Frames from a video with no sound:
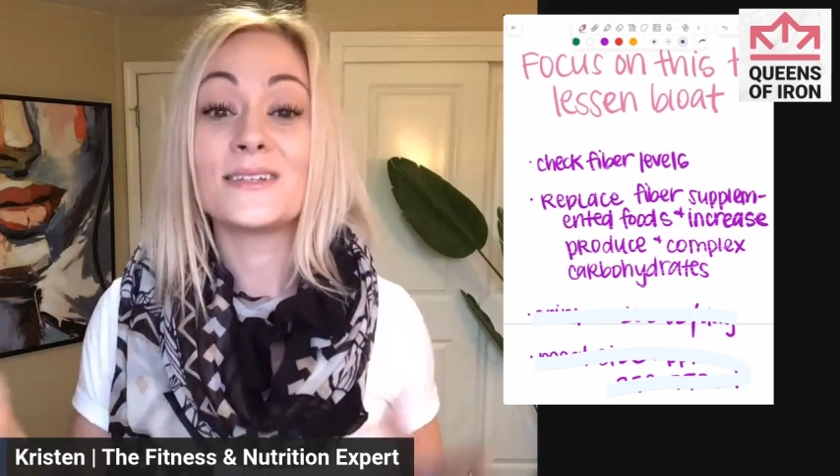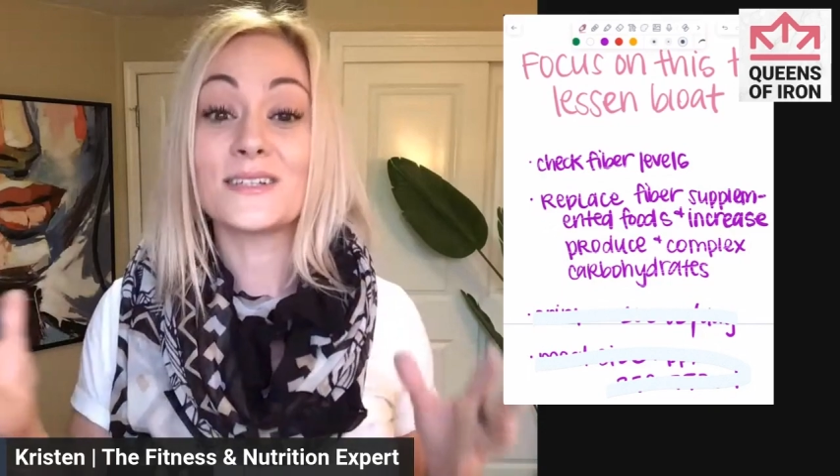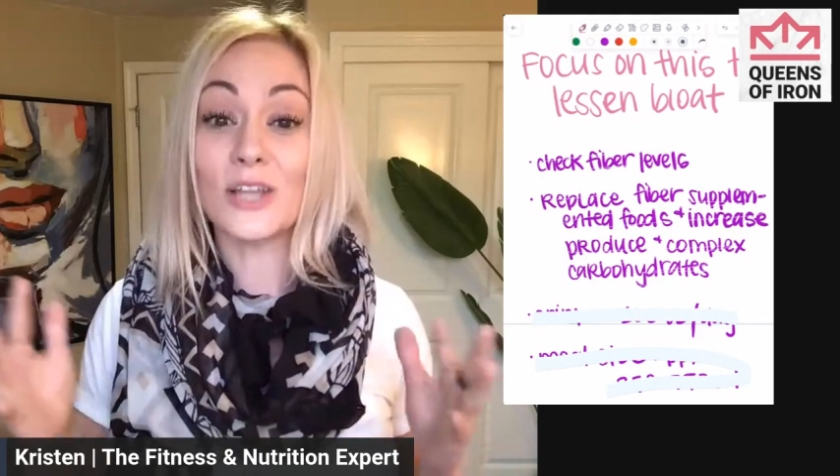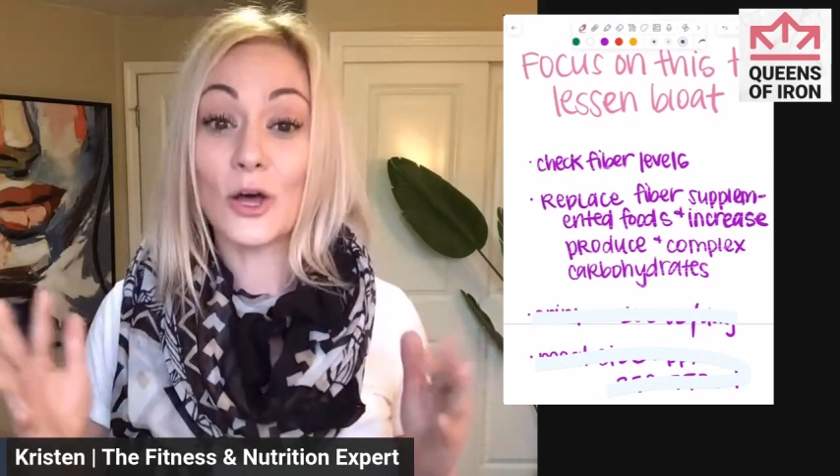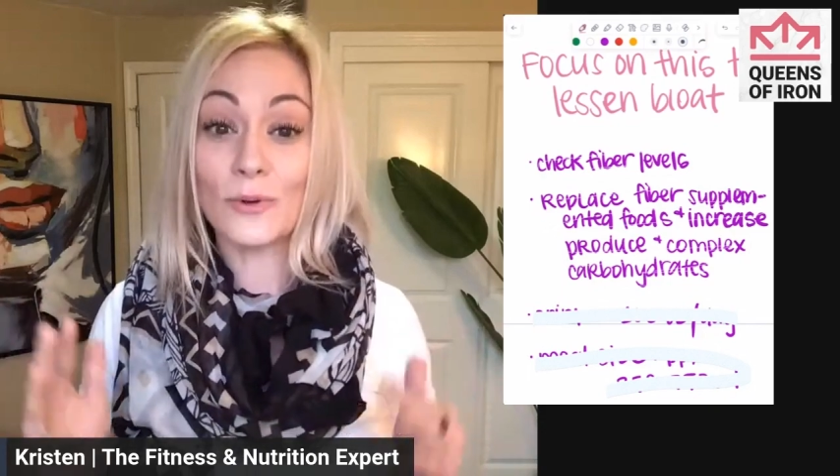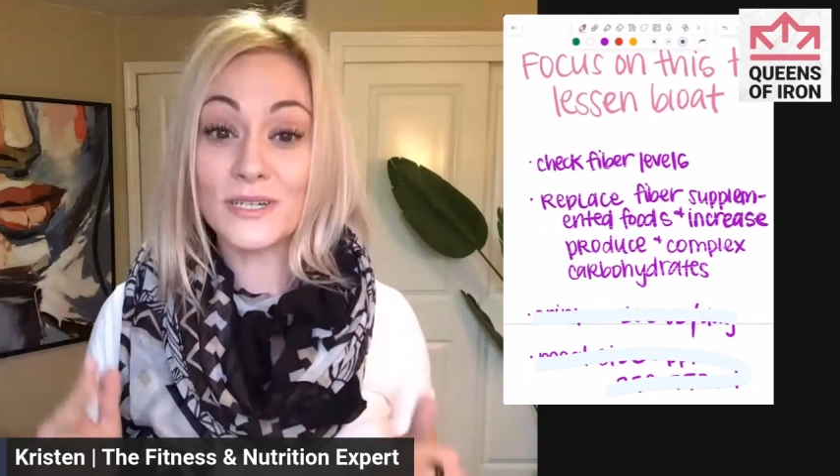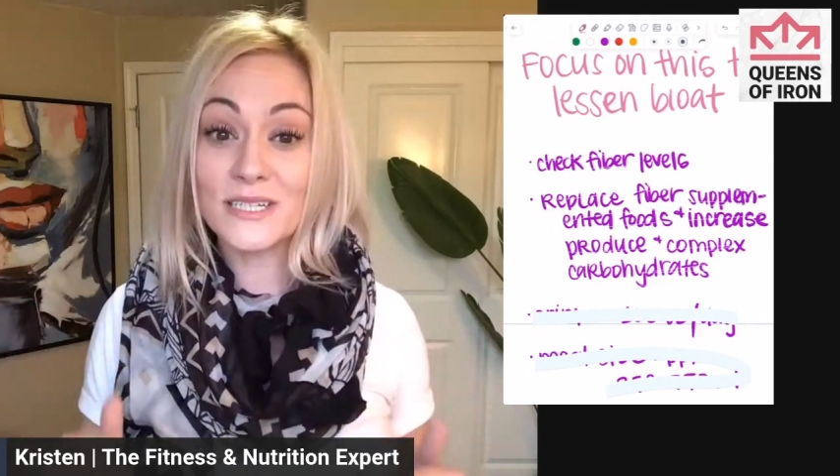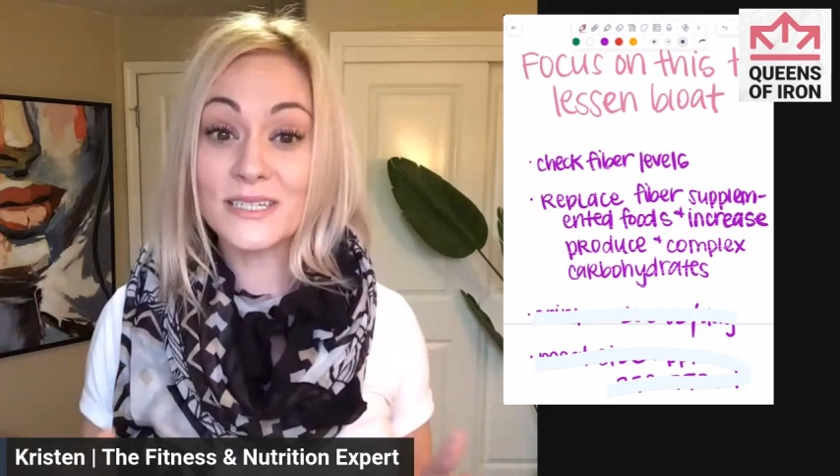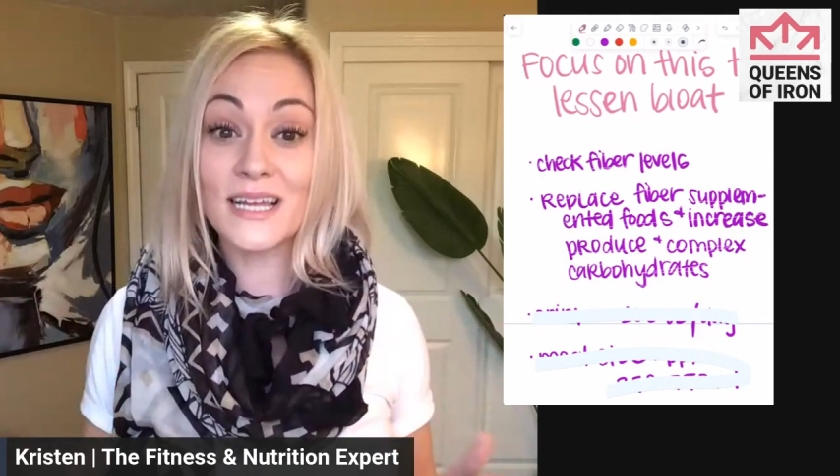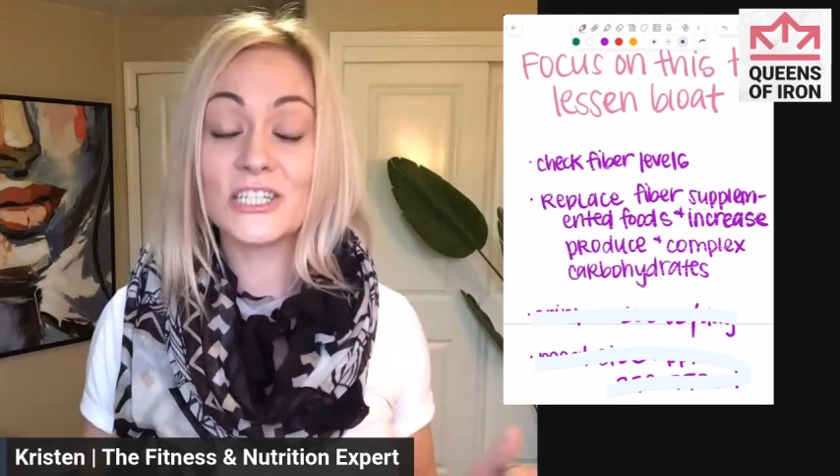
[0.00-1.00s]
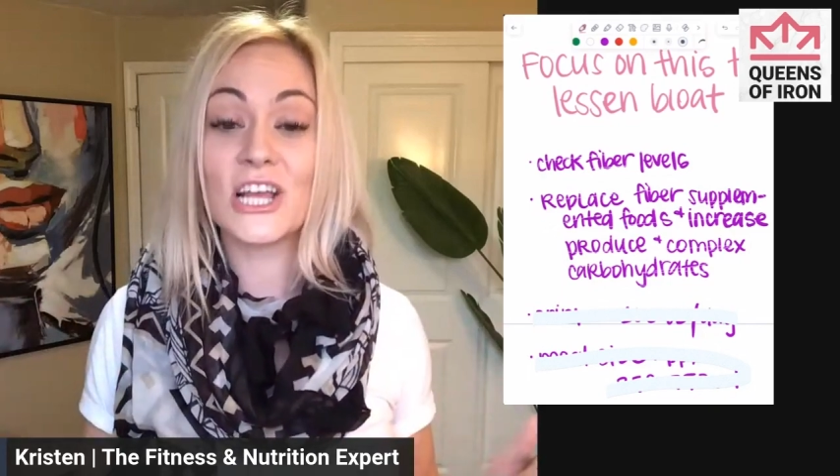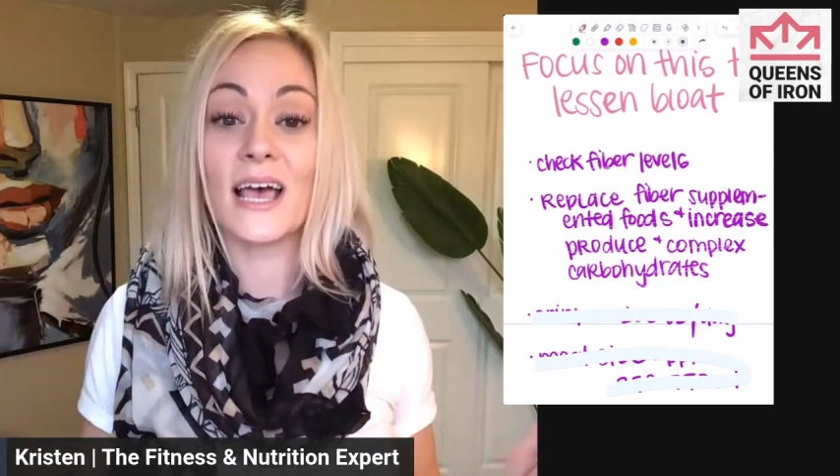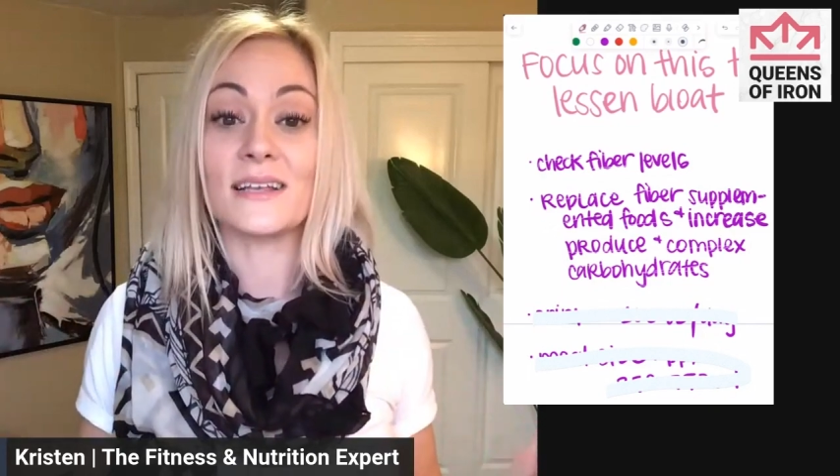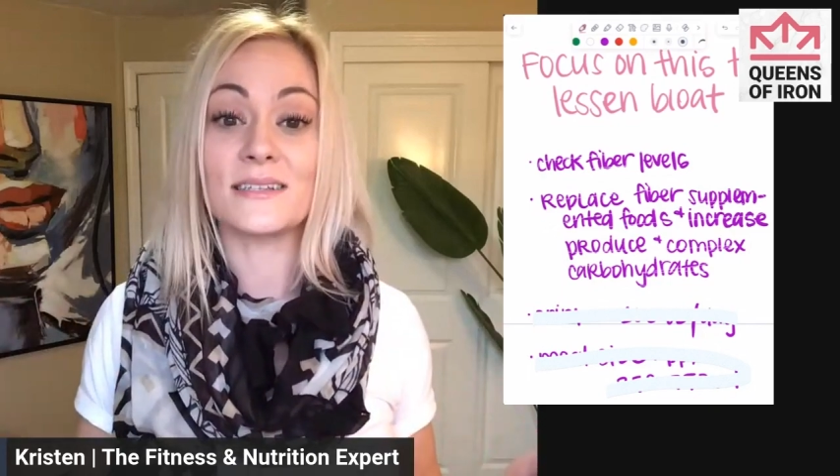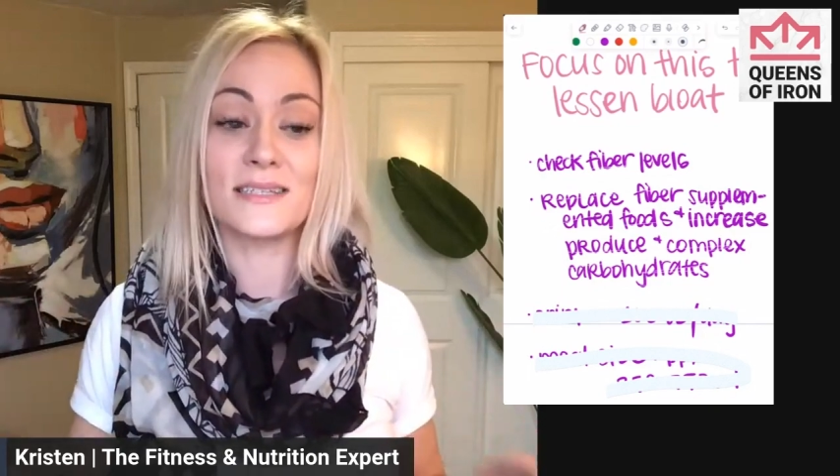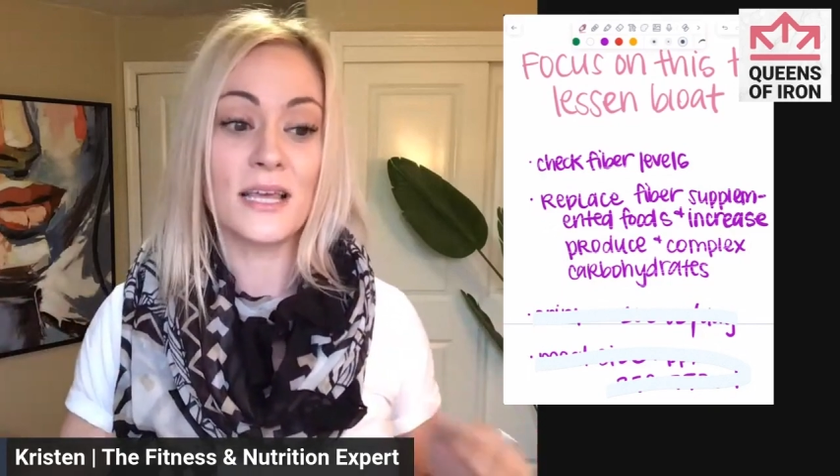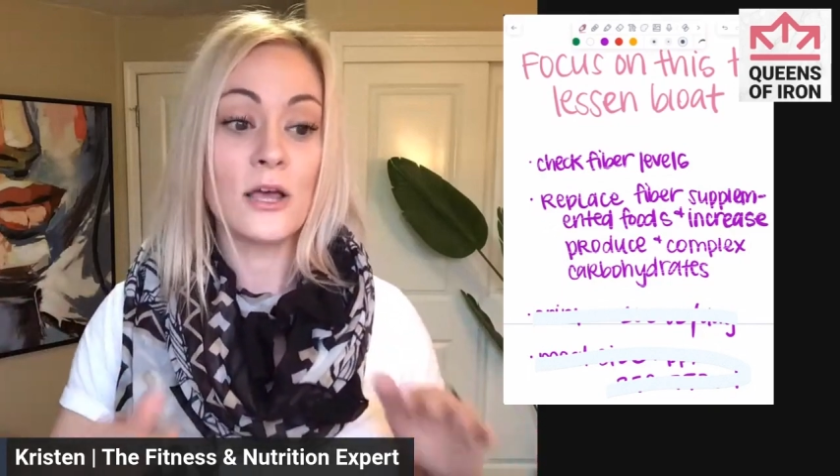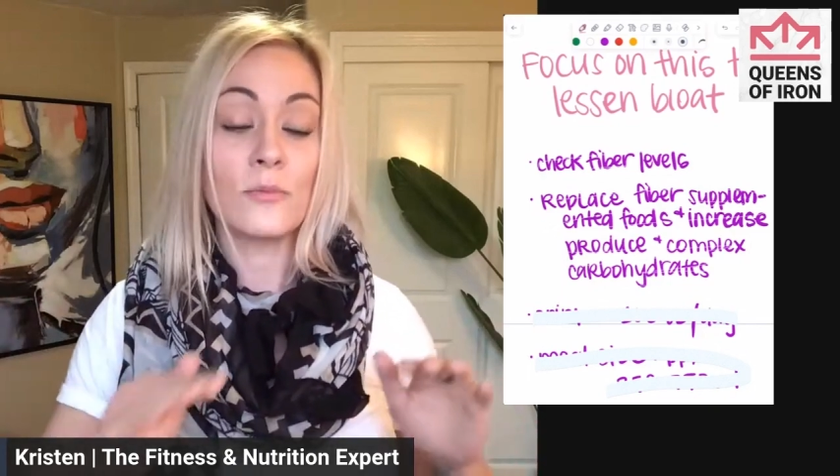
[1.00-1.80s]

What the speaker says: Slower to digest,